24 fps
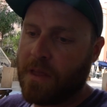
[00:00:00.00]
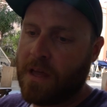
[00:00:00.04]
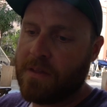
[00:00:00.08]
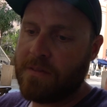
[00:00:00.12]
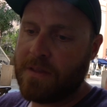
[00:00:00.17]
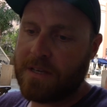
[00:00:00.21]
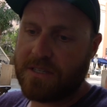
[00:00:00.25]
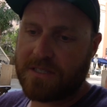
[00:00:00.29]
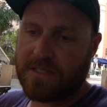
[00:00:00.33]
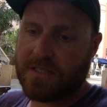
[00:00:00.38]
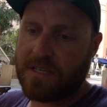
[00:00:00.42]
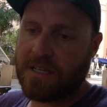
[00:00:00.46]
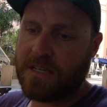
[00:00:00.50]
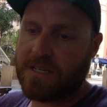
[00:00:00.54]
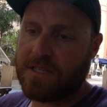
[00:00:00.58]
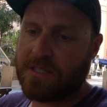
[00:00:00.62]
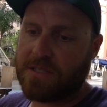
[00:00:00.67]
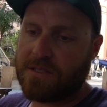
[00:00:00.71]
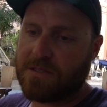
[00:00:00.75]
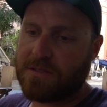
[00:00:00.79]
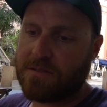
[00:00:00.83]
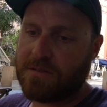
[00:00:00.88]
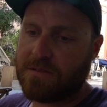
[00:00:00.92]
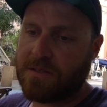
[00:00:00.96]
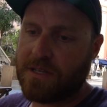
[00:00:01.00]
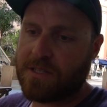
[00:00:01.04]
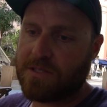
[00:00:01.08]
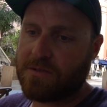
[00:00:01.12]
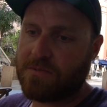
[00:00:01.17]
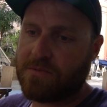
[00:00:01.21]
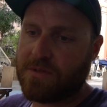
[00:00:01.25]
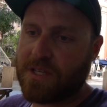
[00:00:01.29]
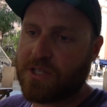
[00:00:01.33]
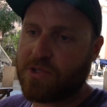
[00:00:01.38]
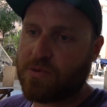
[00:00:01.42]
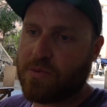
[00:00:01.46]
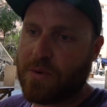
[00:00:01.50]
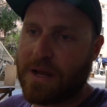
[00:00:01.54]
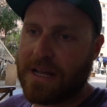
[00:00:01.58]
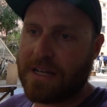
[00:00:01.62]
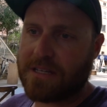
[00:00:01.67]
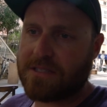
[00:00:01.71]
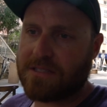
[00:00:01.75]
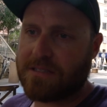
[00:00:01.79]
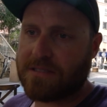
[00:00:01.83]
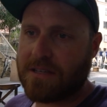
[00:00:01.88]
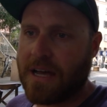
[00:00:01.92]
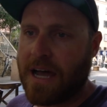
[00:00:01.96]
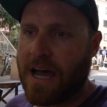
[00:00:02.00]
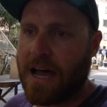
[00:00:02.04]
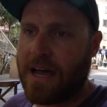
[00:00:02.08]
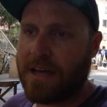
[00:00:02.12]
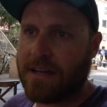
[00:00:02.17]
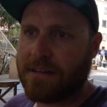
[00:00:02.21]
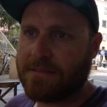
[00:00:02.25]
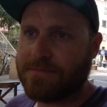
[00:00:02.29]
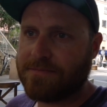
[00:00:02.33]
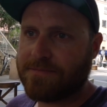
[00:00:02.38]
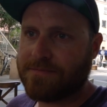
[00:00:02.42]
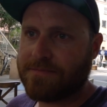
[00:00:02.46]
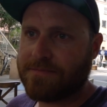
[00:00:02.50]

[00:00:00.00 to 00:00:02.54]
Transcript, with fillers: and this is this this ranks high.